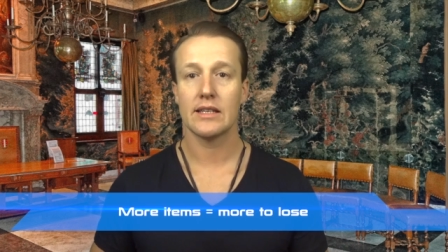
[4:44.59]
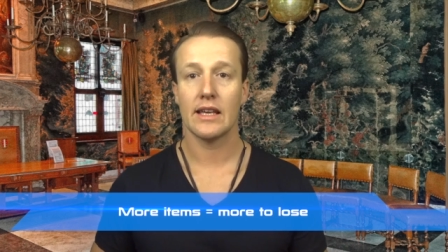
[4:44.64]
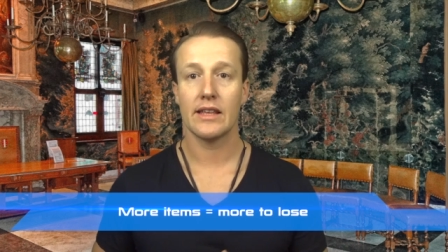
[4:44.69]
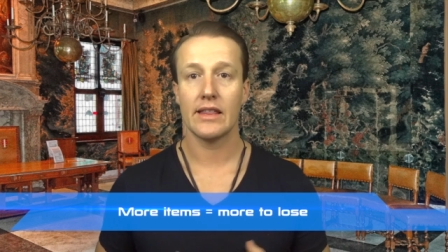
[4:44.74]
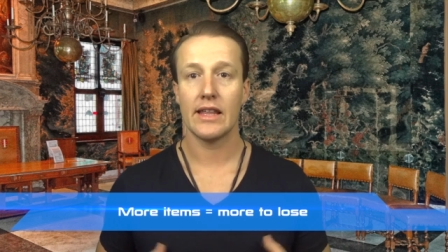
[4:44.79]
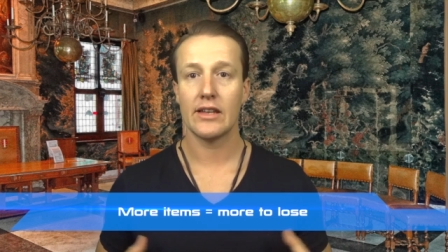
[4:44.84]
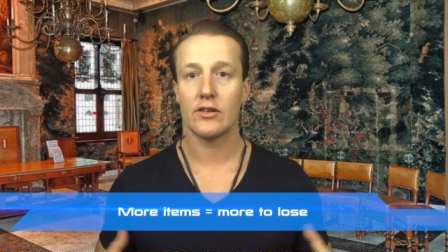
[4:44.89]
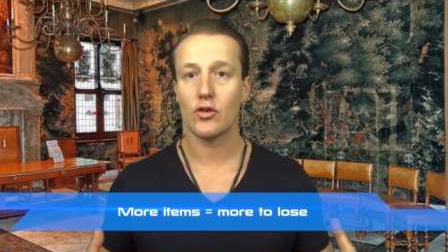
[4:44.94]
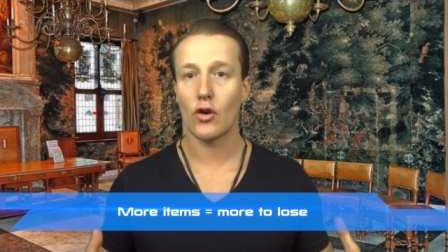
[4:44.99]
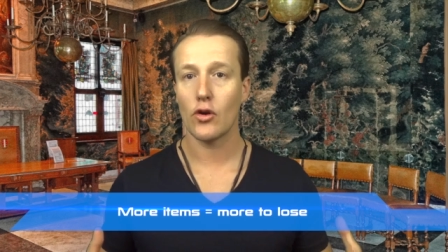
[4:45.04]
and
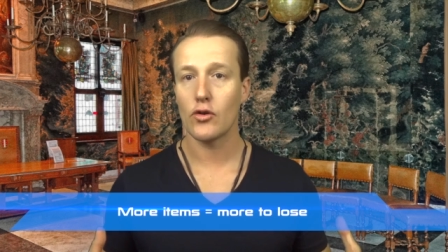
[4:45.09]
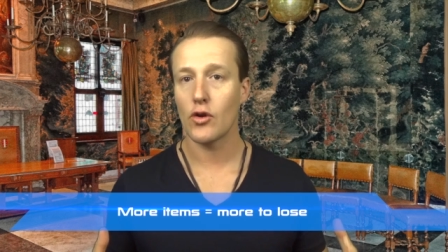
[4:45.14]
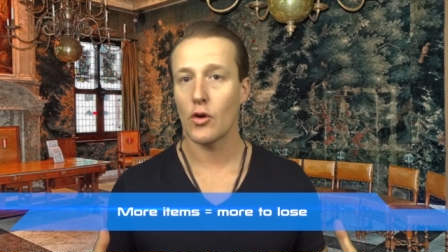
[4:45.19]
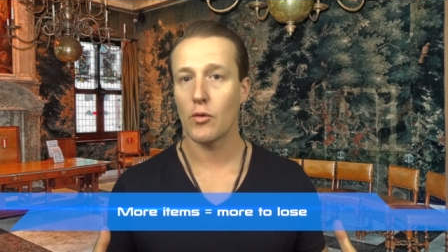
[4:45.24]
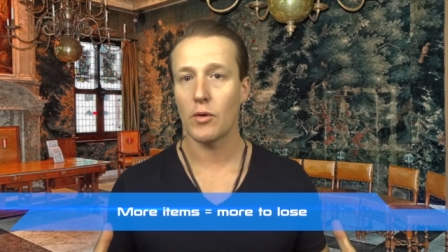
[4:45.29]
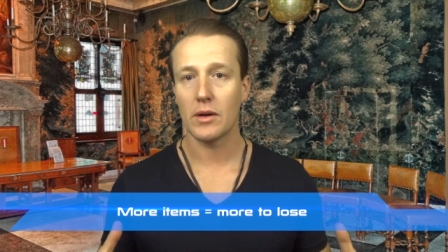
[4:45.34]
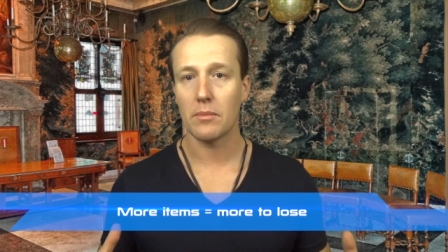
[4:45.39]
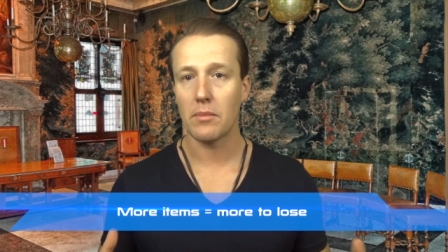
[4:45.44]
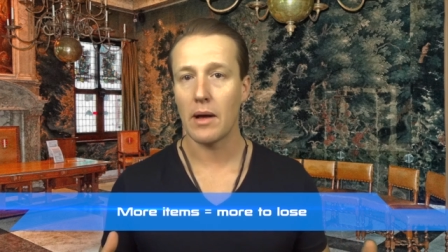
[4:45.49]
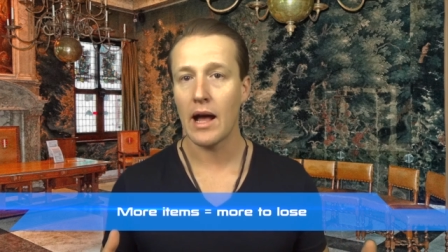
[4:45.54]
then don't know
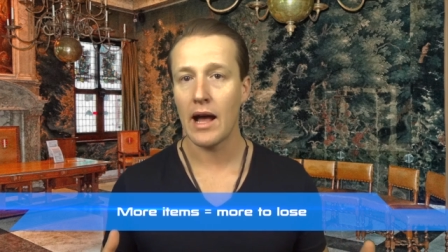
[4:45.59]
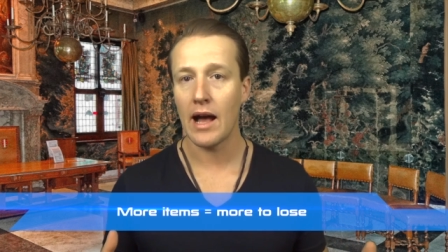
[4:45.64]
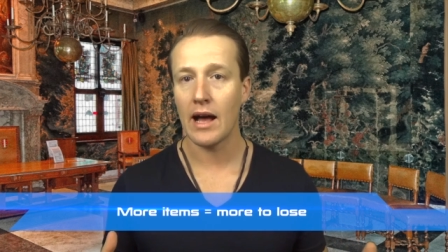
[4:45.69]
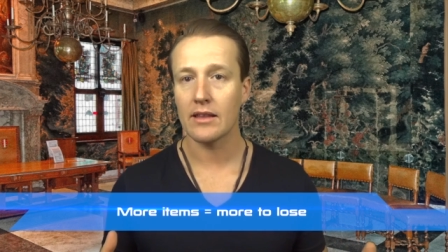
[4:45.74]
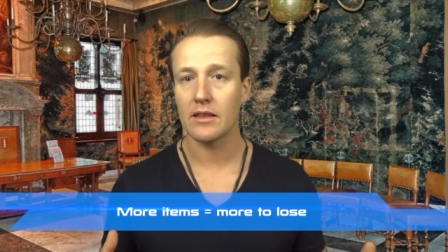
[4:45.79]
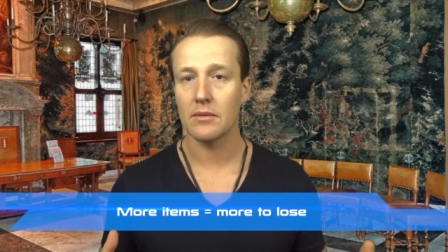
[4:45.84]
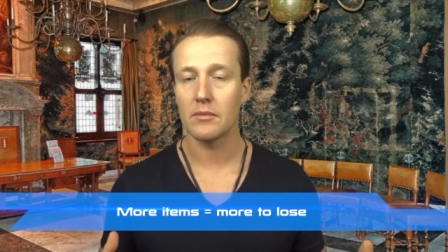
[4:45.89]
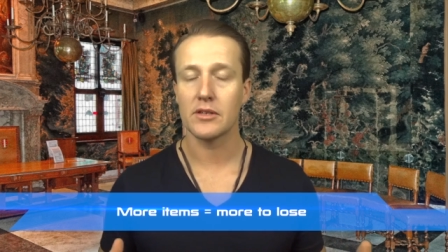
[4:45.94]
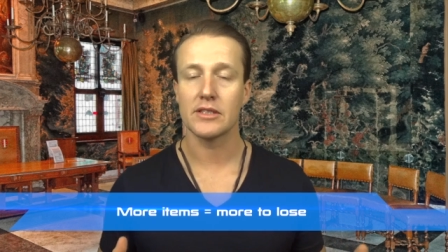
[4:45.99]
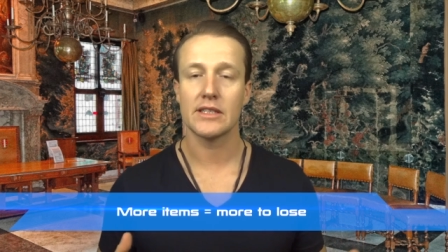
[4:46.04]
where to
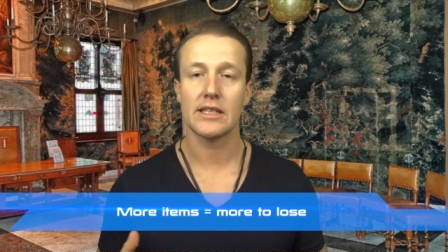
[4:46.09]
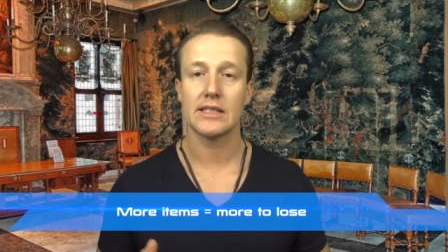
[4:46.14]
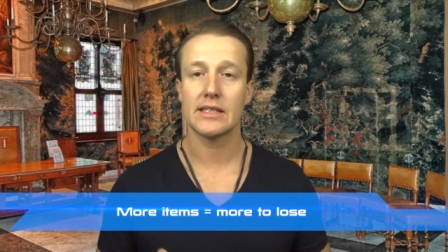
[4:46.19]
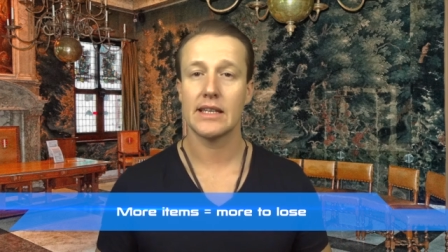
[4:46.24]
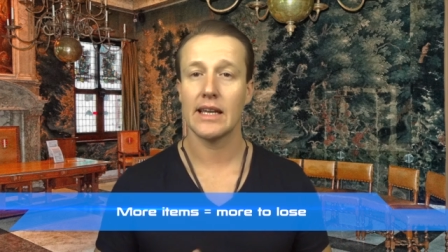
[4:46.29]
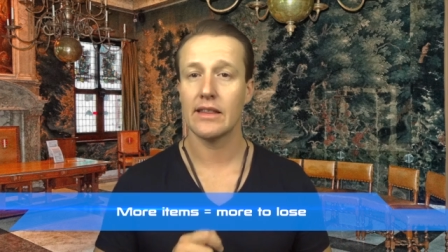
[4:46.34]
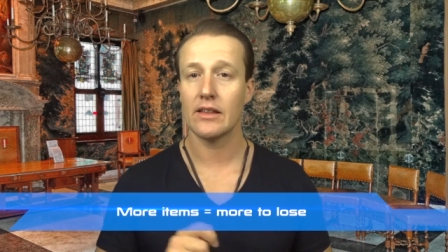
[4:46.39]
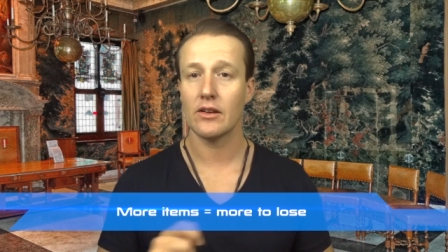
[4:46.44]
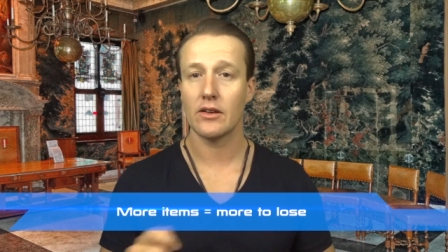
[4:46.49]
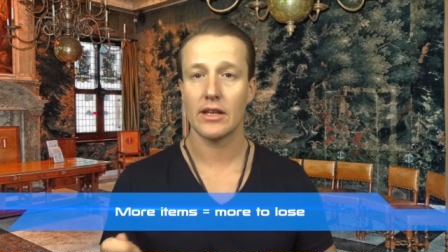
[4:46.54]
park them because they're
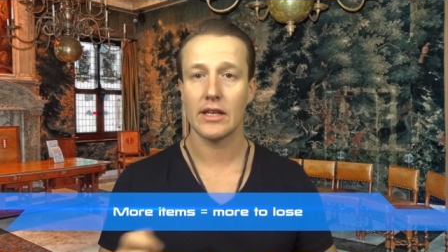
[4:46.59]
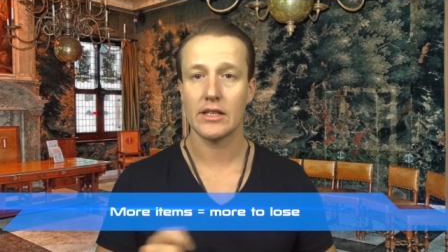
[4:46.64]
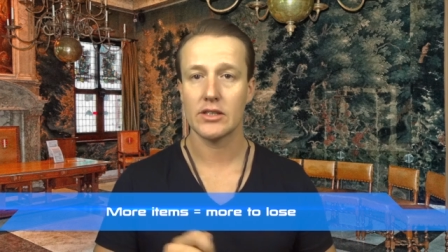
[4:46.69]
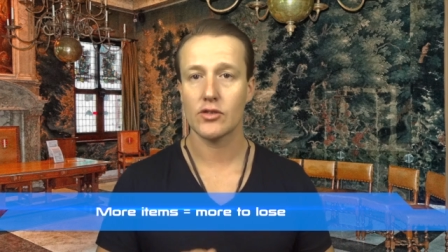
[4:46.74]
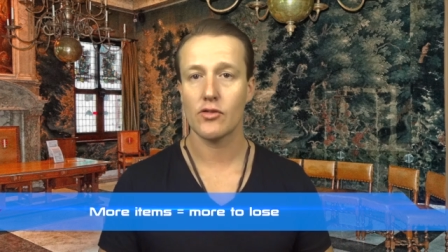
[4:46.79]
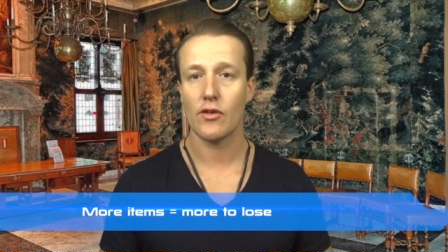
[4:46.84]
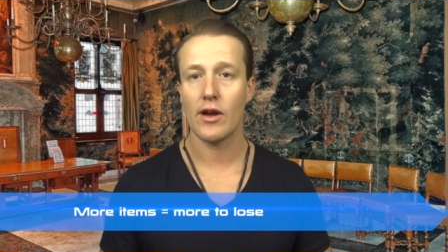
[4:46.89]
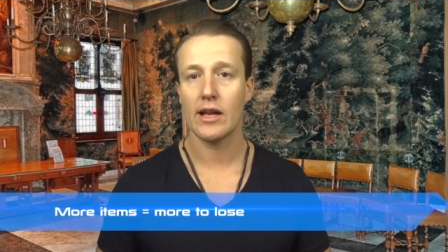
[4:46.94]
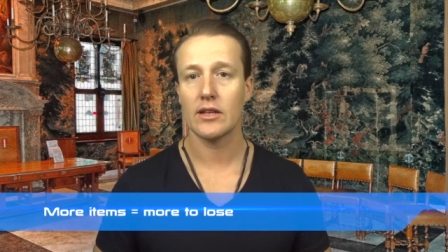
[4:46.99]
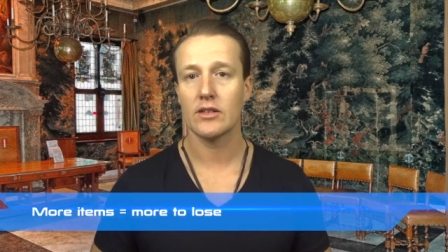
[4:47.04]
scared they're gonna get
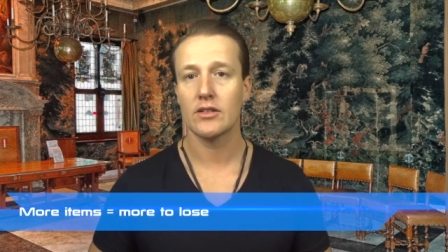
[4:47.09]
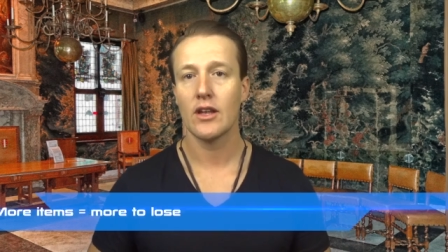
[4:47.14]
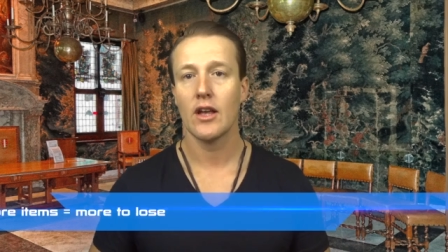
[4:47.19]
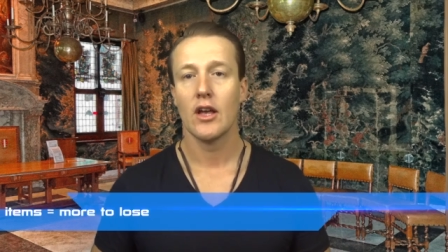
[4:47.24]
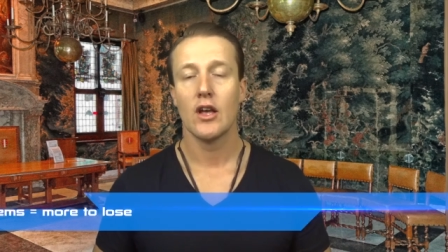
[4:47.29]
scratched.